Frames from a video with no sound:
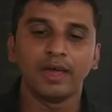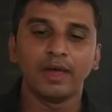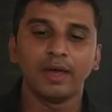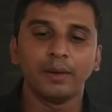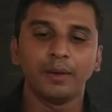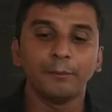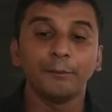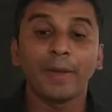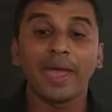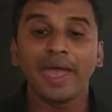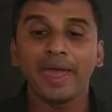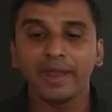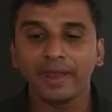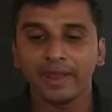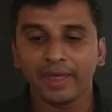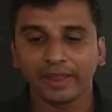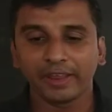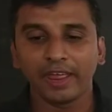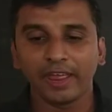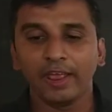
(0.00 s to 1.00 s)

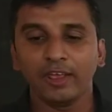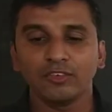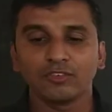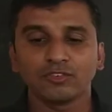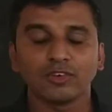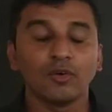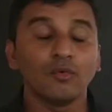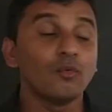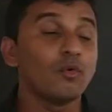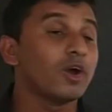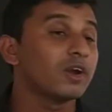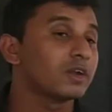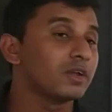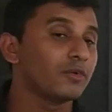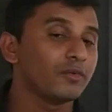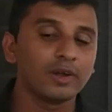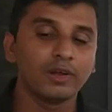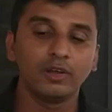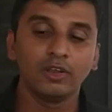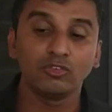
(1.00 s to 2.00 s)
man against
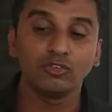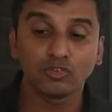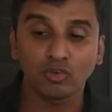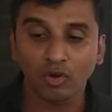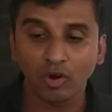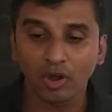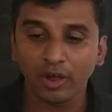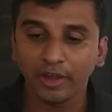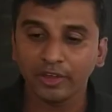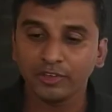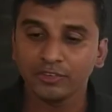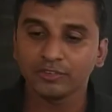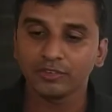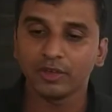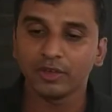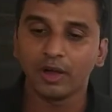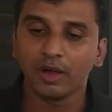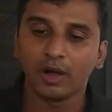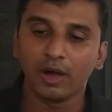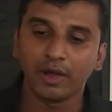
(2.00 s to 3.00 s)
whatever destroys
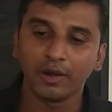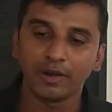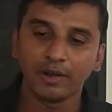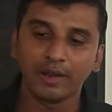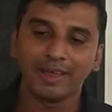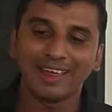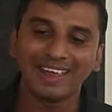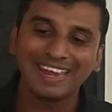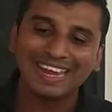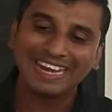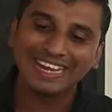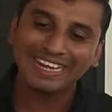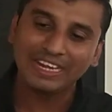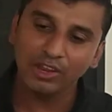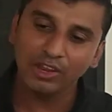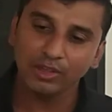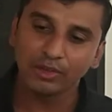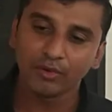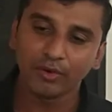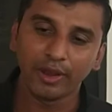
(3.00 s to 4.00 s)
or
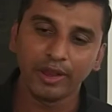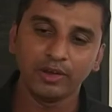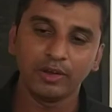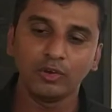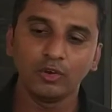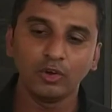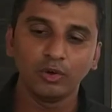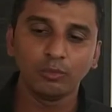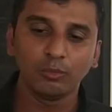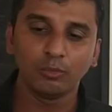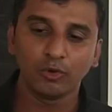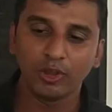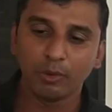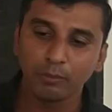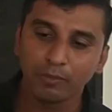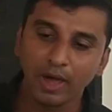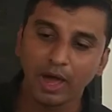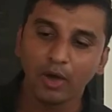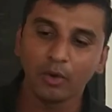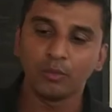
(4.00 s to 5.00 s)
degrade, put
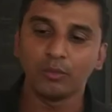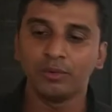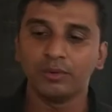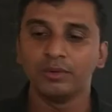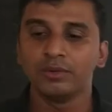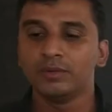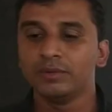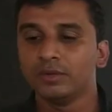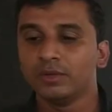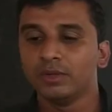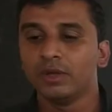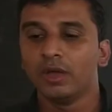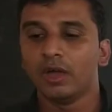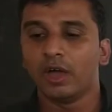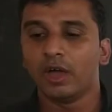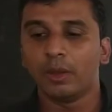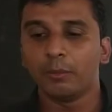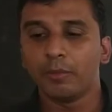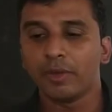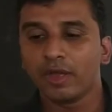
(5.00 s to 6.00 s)
him down.
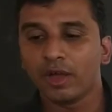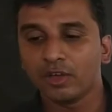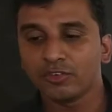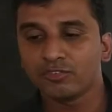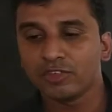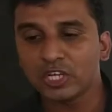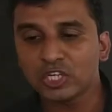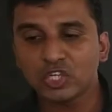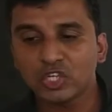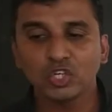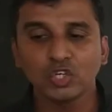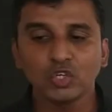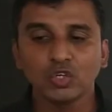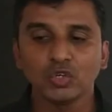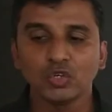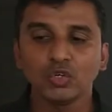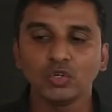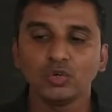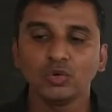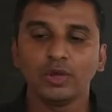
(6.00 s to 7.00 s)
And because the
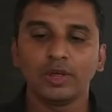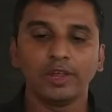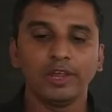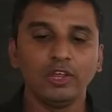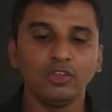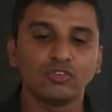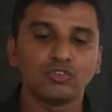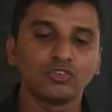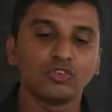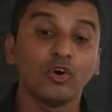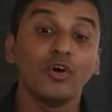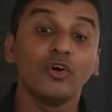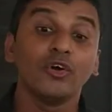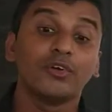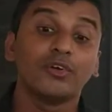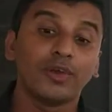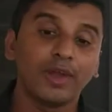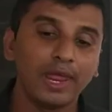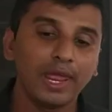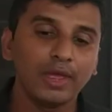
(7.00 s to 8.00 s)
issue is so
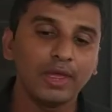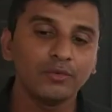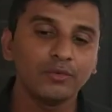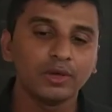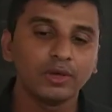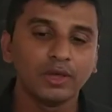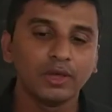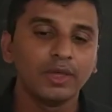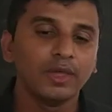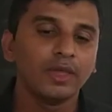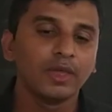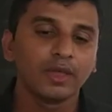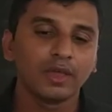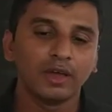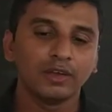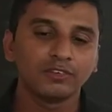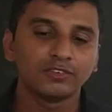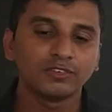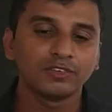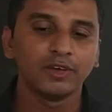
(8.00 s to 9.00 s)
grave,
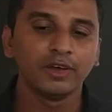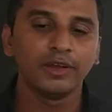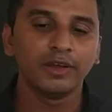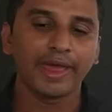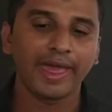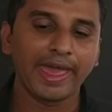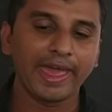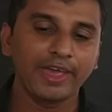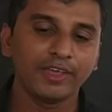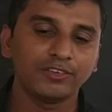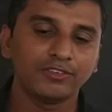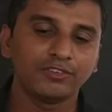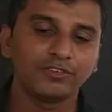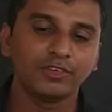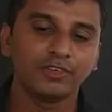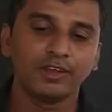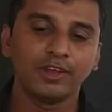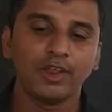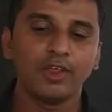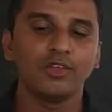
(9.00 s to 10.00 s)
concerned
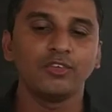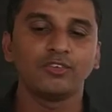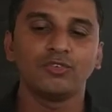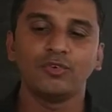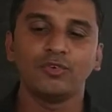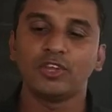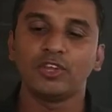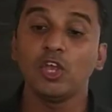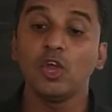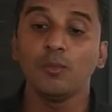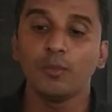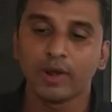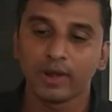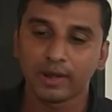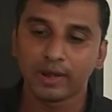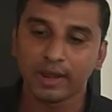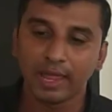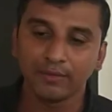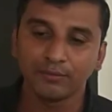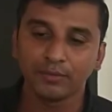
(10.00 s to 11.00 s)
as it is with human
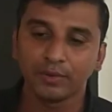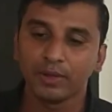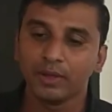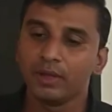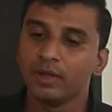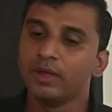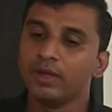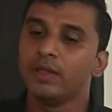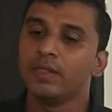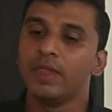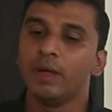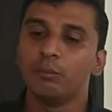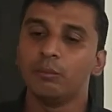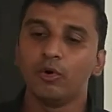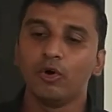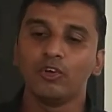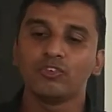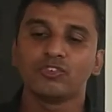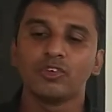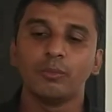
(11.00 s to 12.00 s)
life, the
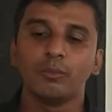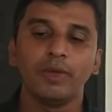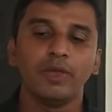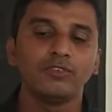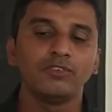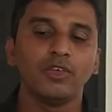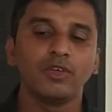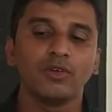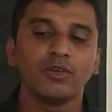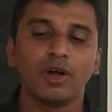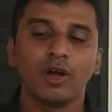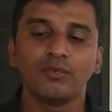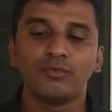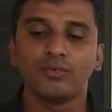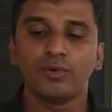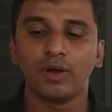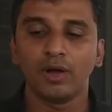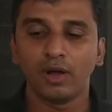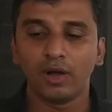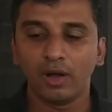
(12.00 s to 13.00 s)
most basic
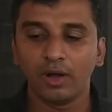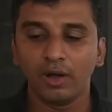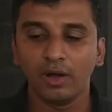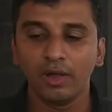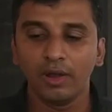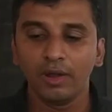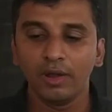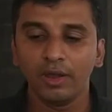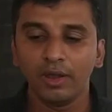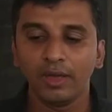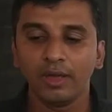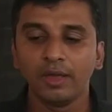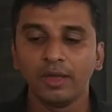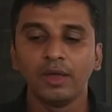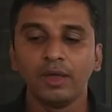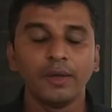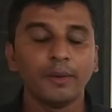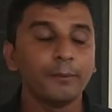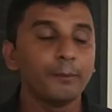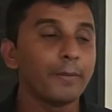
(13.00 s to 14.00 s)
of
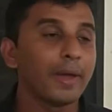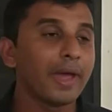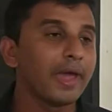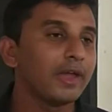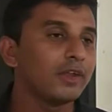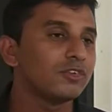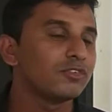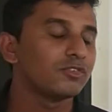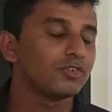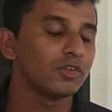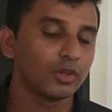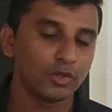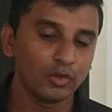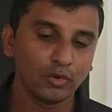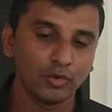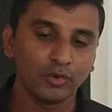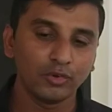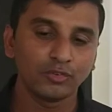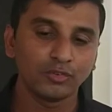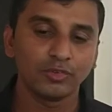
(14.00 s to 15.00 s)
all man's
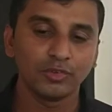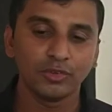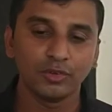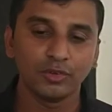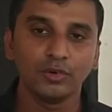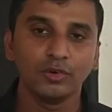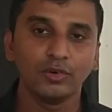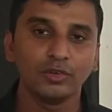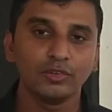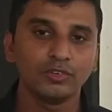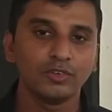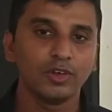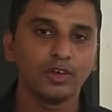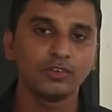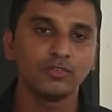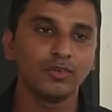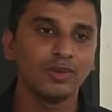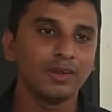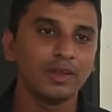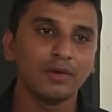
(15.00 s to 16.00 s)
goods.
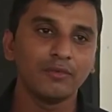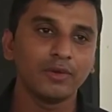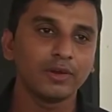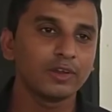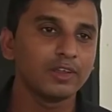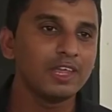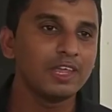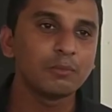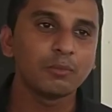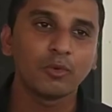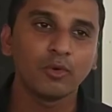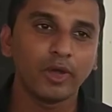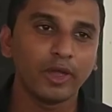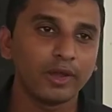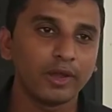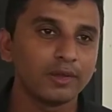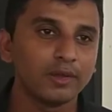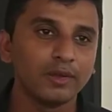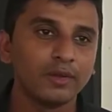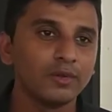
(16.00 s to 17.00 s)
Church will never keep
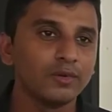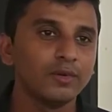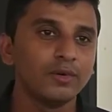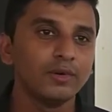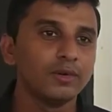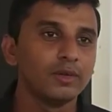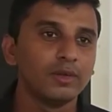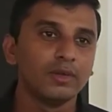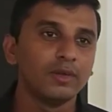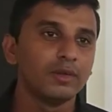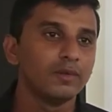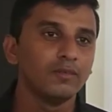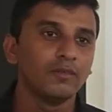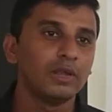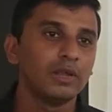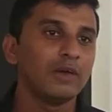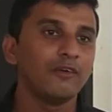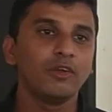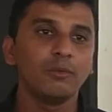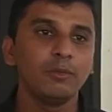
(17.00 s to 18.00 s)
quiet.
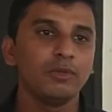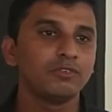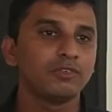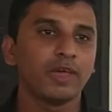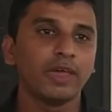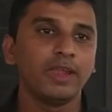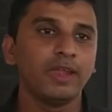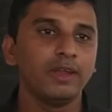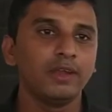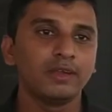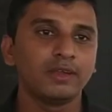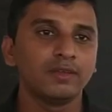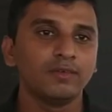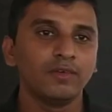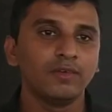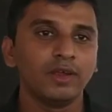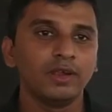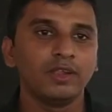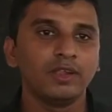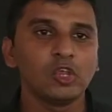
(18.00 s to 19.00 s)
Never be silent
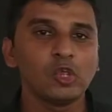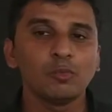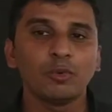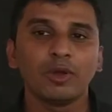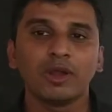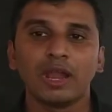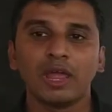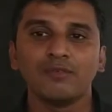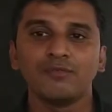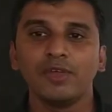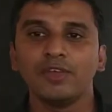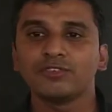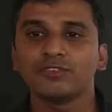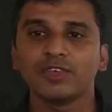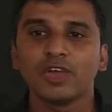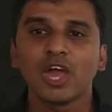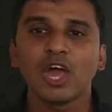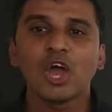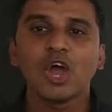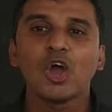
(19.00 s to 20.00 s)
when the human life is
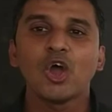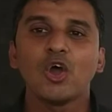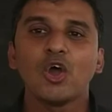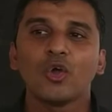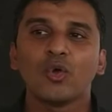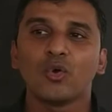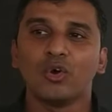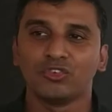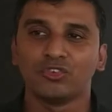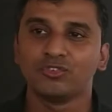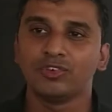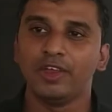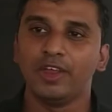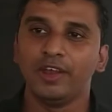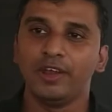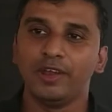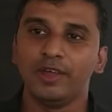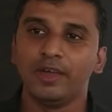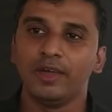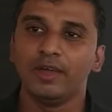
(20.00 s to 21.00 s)

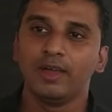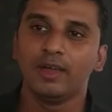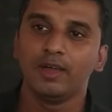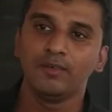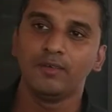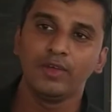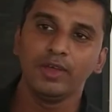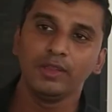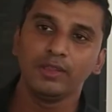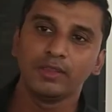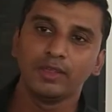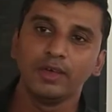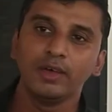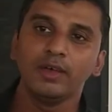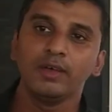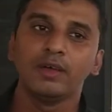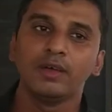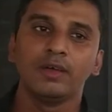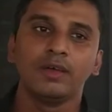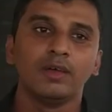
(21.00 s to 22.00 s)
questioned with
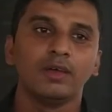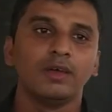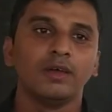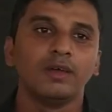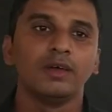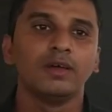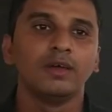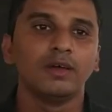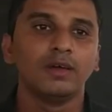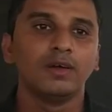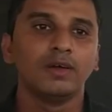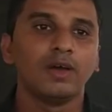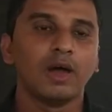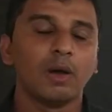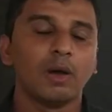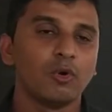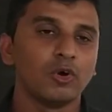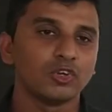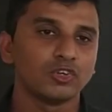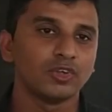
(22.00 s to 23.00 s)

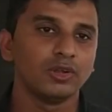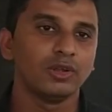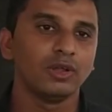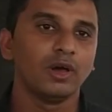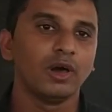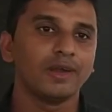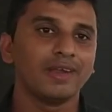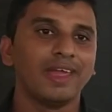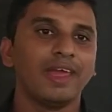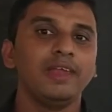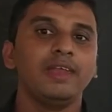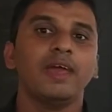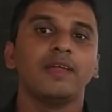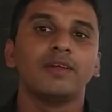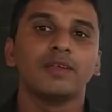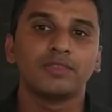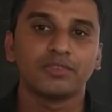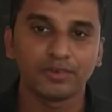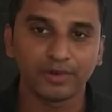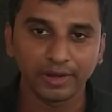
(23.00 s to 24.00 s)
abortion or any
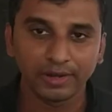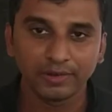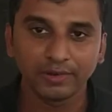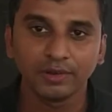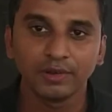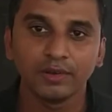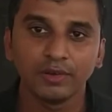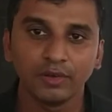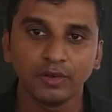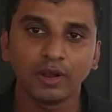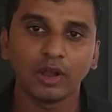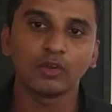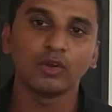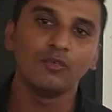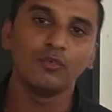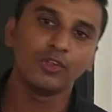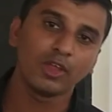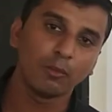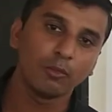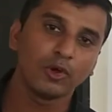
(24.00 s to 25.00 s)
other threat. Not only
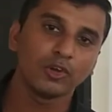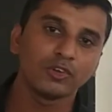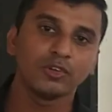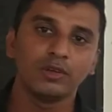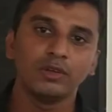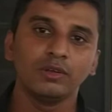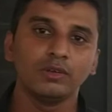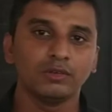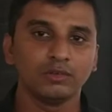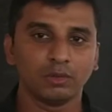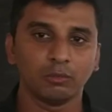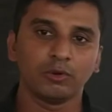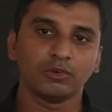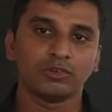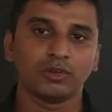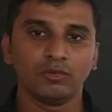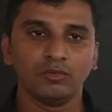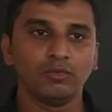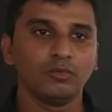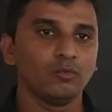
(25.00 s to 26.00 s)
with abortion
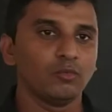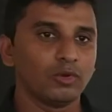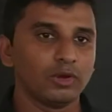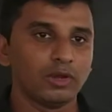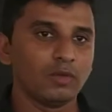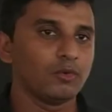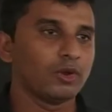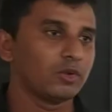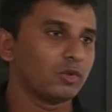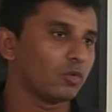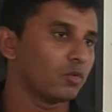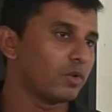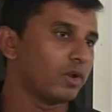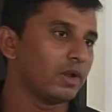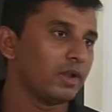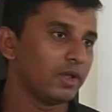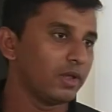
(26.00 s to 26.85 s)
is only what you call